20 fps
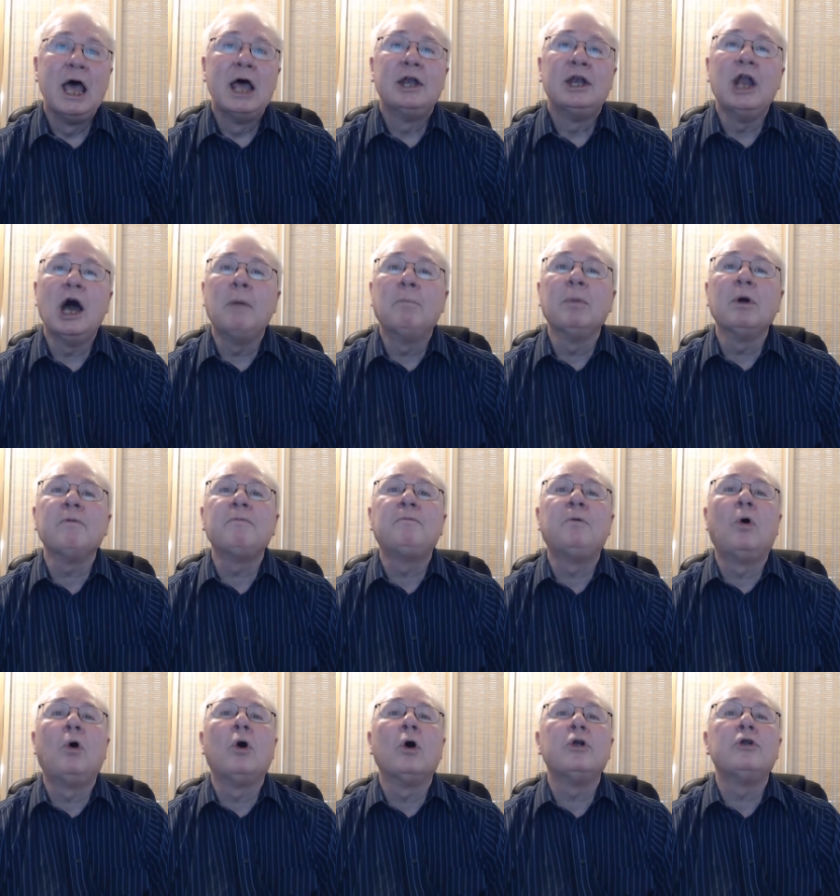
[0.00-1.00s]
Number
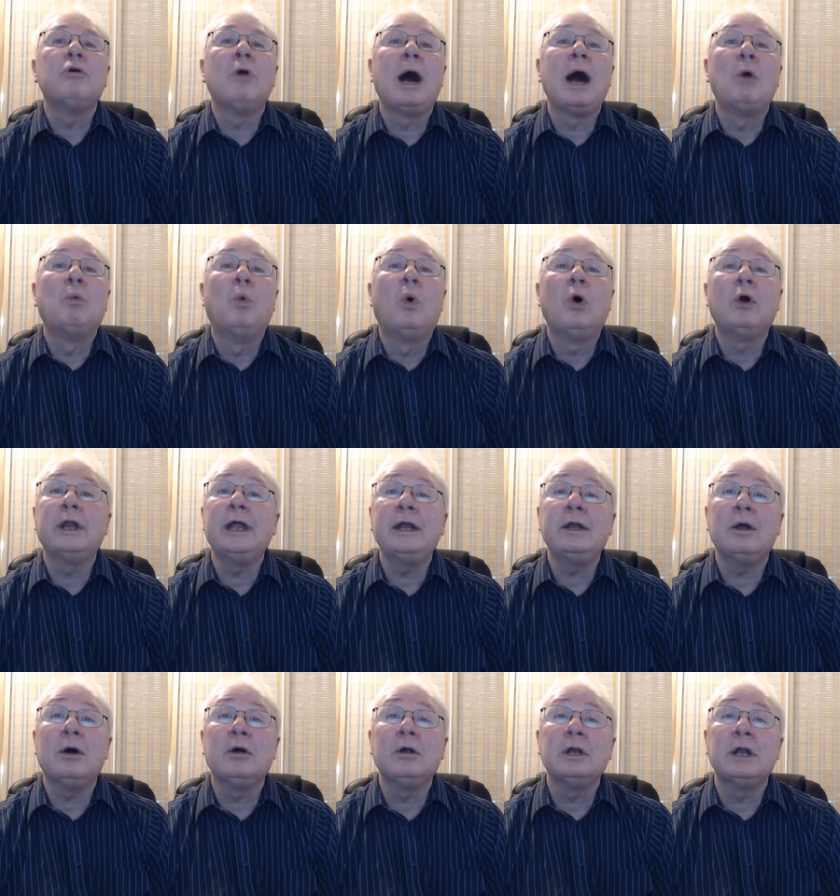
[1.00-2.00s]
4, do I want
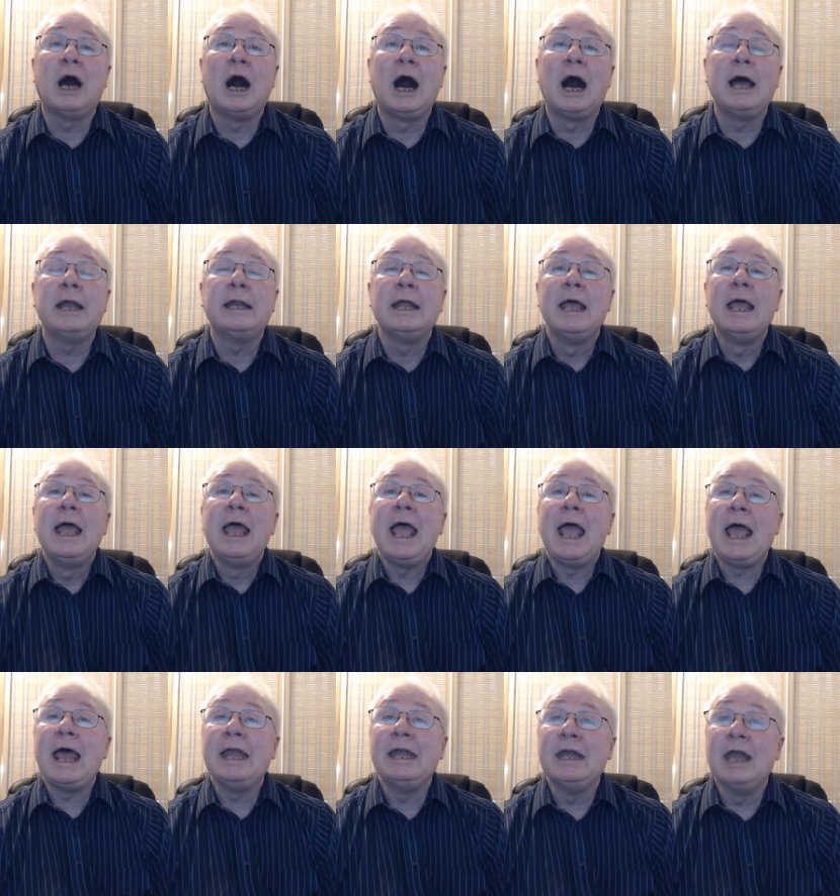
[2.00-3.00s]
it or not?
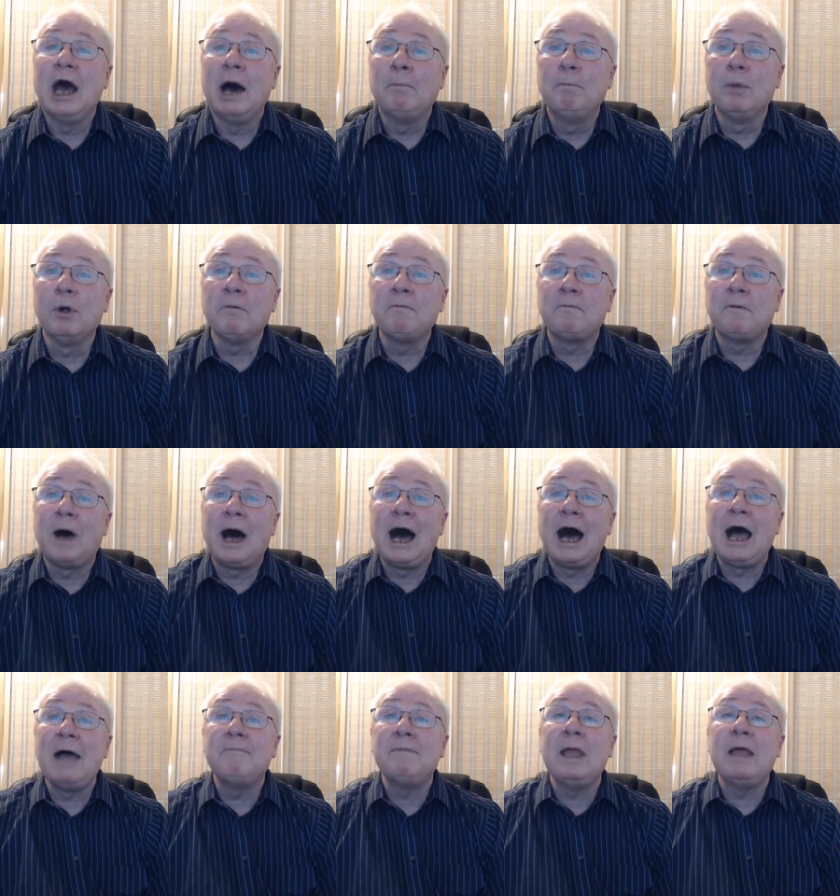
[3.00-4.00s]
And number
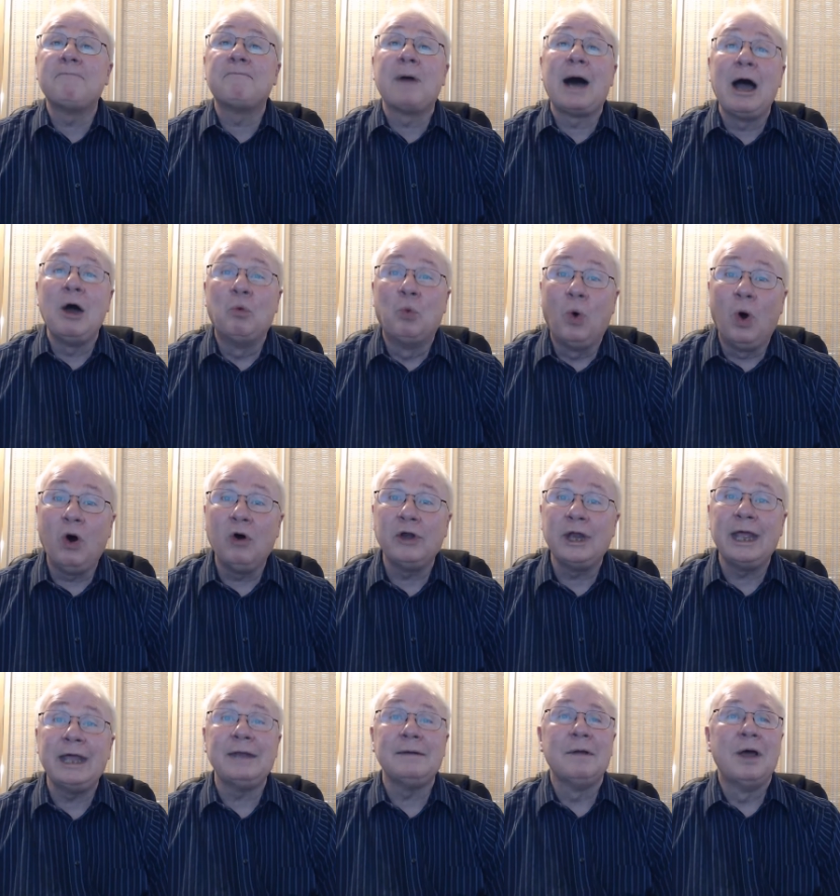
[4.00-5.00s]
5, if I want
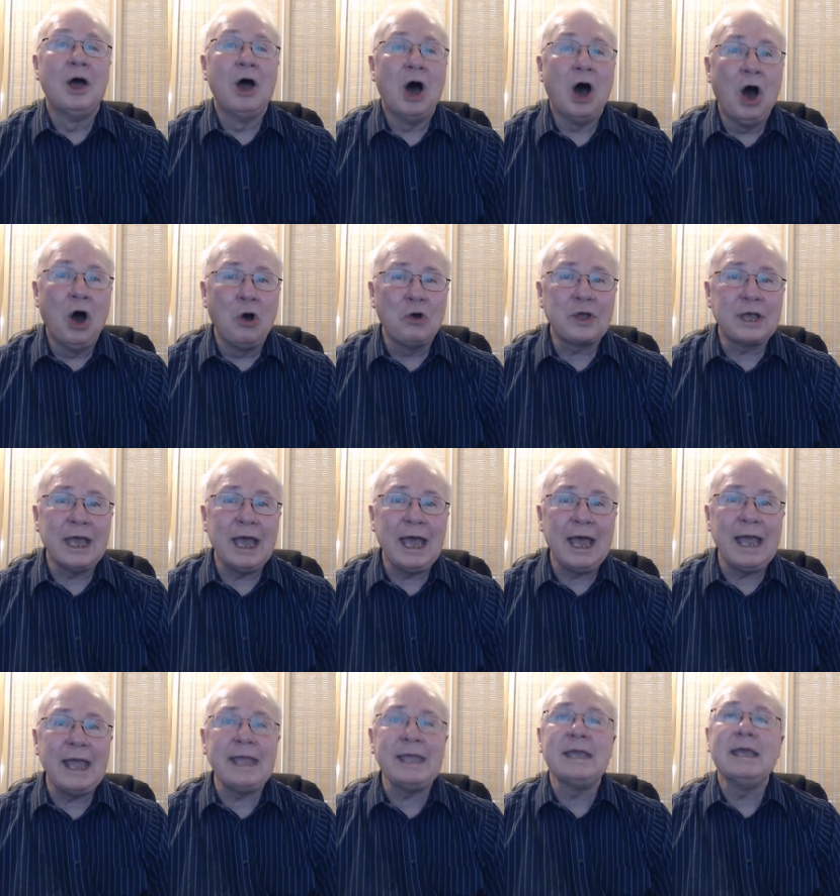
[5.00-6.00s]
it,
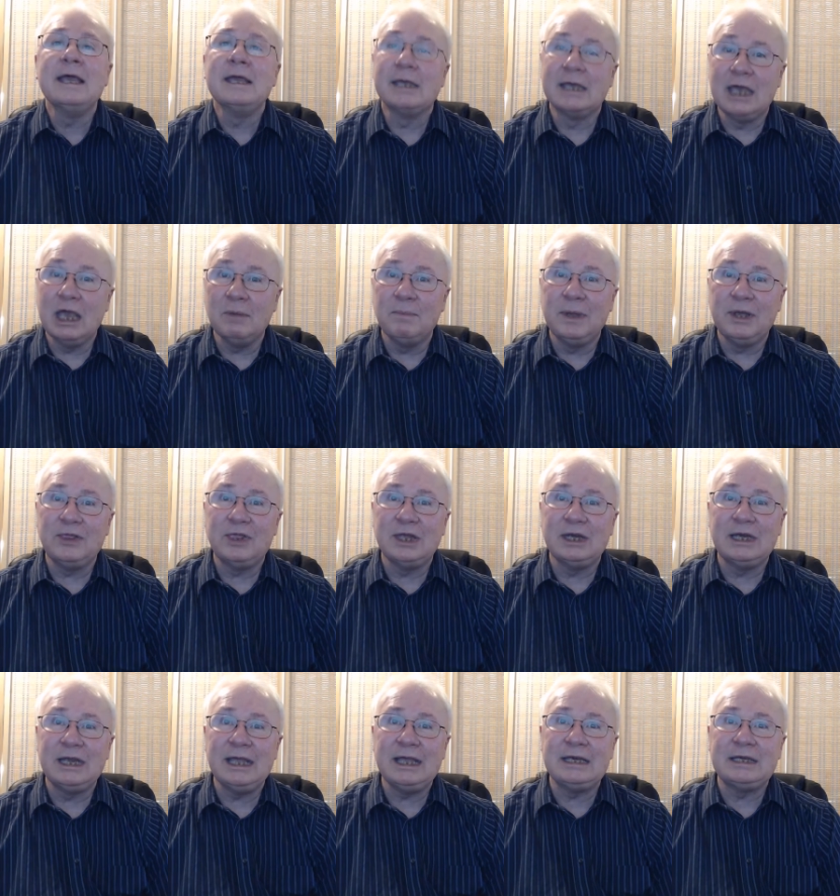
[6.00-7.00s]
okay, give me the
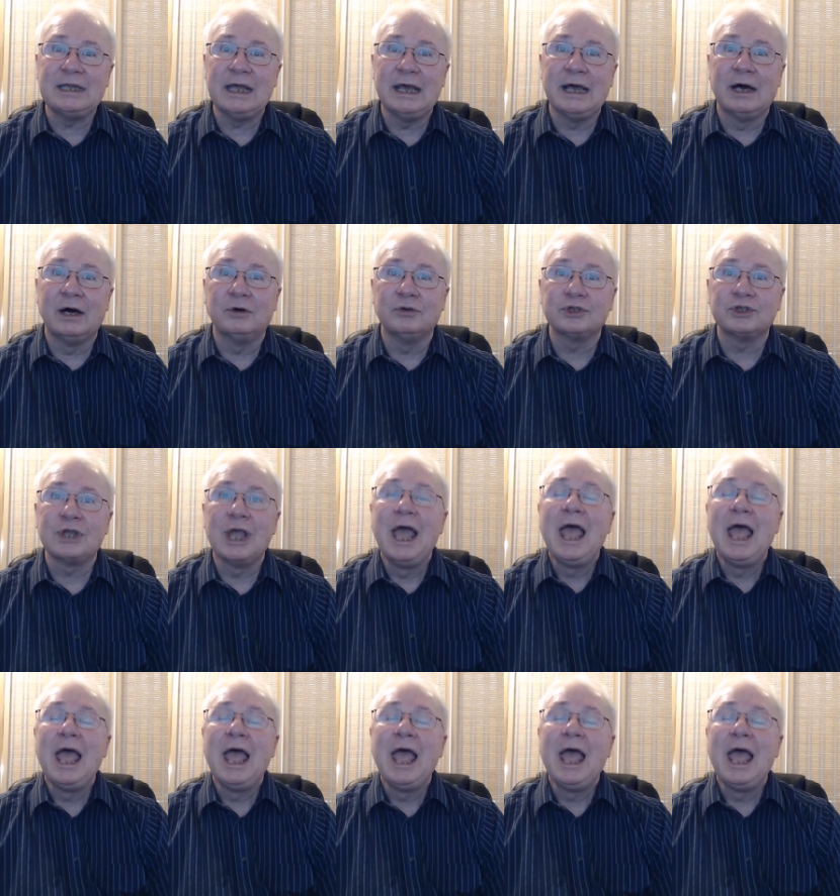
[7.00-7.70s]
details.